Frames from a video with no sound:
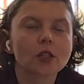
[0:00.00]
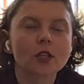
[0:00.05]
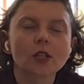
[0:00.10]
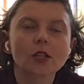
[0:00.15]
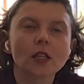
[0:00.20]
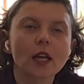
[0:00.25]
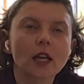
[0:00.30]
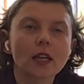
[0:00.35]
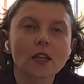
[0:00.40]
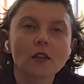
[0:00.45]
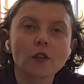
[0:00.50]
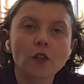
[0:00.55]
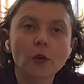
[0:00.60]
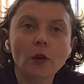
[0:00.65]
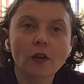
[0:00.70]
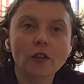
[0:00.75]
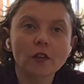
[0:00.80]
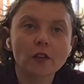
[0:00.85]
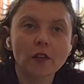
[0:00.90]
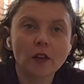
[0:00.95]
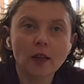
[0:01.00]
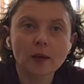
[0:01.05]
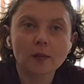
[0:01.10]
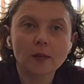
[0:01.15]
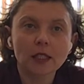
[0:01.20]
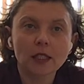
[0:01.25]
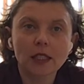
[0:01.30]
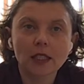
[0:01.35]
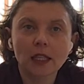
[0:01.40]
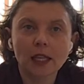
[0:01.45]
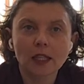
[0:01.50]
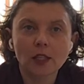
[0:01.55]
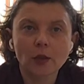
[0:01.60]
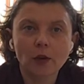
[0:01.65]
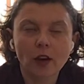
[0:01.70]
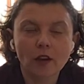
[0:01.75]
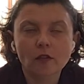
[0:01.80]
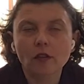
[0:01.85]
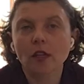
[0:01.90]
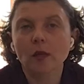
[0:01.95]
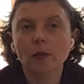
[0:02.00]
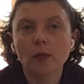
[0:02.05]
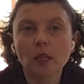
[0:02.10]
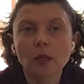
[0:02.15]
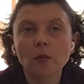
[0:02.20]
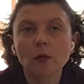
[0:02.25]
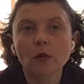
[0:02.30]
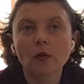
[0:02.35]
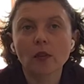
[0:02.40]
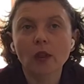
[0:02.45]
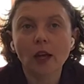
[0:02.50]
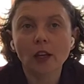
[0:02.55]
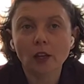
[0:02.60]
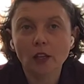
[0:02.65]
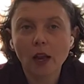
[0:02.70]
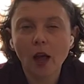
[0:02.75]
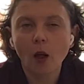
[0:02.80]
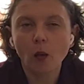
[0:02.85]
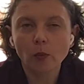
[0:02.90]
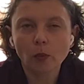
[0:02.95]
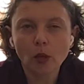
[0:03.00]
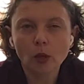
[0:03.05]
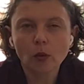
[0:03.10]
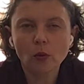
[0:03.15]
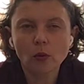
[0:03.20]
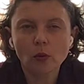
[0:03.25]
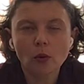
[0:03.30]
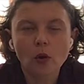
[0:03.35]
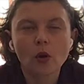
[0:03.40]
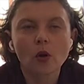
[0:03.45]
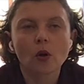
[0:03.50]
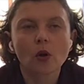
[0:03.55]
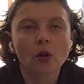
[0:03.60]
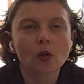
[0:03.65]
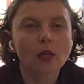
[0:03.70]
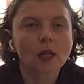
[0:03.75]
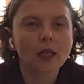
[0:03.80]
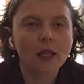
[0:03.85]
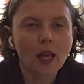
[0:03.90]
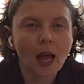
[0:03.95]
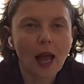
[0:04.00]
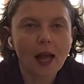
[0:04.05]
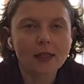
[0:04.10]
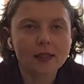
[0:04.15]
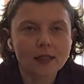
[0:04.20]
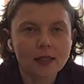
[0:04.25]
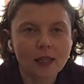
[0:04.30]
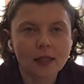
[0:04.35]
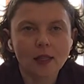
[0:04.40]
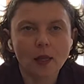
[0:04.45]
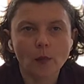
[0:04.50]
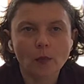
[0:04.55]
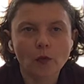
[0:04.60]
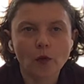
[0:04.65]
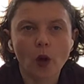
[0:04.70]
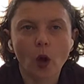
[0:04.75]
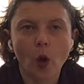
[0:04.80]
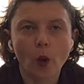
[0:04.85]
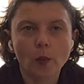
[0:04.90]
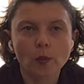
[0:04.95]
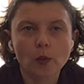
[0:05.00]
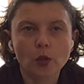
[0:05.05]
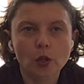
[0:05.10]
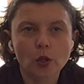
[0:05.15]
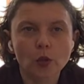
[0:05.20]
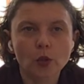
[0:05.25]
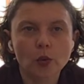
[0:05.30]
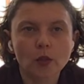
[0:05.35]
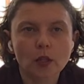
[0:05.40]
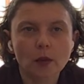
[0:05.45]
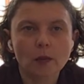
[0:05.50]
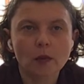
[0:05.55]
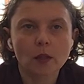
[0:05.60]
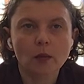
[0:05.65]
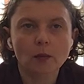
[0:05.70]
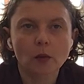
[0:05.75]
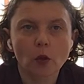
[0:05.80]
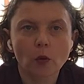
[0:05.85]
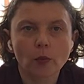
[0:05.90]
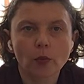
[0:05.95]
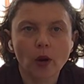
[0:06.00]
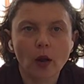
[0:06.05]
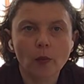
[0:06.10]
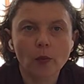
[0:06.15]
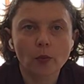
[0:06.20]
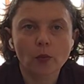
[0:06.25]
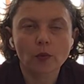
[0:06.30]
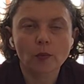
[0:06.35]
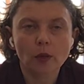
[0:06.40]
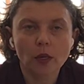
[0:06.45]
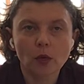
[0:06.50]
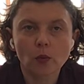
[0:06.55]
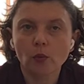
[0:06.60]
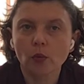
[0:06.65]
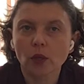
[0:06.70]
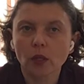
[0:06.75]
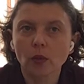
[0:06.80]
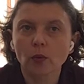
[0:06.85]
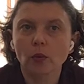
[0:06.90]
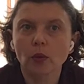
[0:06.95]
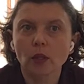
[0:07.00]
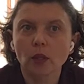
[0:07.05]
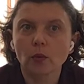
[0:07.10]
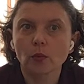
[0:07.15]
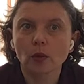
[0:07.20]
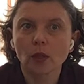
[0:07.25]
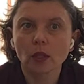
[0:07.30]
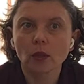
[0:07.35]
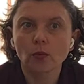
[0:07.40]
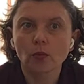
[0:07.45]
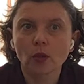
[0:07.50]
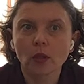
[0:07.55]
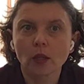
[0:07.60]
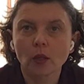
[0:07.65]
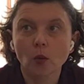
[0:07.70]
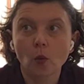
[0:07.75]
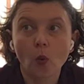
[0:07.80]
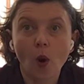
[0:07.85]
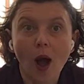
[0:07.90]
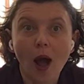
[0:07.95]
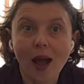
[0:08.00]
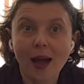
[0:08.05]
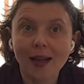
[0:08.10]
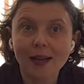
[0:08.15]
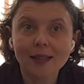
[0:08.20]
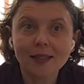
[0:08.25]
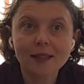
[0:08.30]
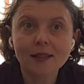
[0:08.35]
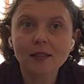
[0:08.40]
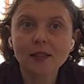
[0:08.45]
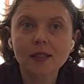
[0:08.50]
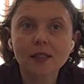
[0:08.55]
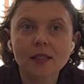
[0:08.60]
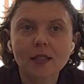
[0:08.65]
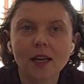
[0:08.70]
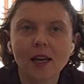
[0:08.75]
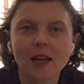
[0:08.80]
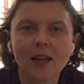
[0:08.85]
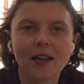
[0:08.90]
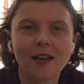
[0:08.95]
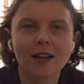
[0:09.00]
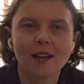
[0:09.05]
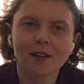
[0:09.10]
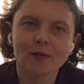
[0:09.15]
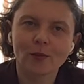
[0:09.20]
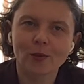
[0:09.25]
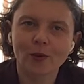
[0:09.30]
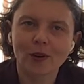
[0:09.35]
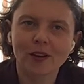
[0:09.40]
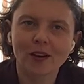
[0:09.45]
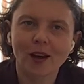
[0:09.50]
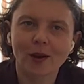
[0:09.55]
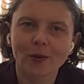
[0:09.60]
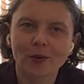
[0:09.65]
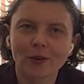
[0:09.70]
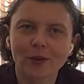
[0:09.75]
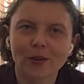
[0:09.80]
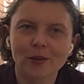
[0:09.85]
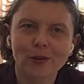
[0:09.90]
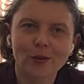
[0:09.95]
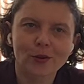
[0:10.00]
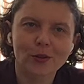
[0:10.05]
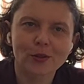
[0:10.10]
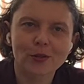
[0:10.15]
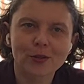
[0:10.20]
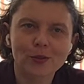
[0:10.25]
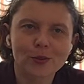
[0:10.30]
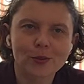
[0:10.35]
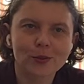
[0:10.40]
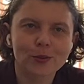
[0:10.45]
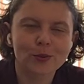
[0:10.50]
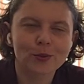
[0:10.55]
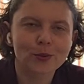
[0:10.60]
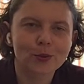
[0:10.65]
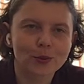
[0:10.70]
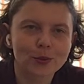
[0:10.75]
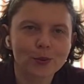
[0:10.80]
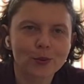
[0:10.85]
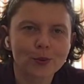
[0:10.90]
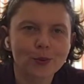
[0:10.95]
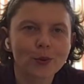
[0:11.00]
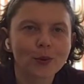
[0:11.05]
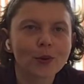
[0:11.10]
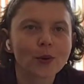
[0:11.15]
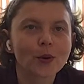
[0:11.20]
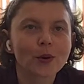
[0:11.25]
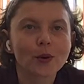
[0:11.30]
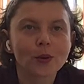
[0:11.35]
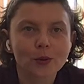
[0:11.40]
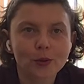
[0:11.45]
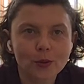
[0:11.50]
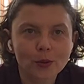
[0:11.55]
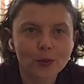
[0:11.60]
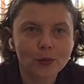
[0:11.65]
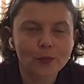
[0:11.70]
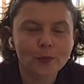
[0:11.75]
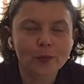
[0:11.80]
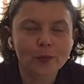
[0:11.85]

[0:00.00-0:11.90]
like if you have a family and you have like people that could help you, like asking them for help to do some of the meal prep would be really, really, really, really wise, and what I would encourage you to do.